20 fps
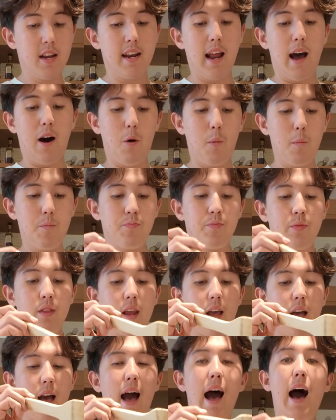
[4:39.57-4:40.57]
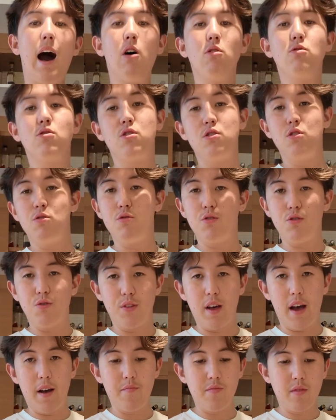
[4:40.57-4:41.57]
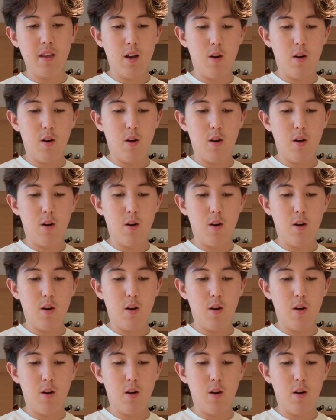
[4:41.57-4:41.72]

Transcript: Now, how do you do that?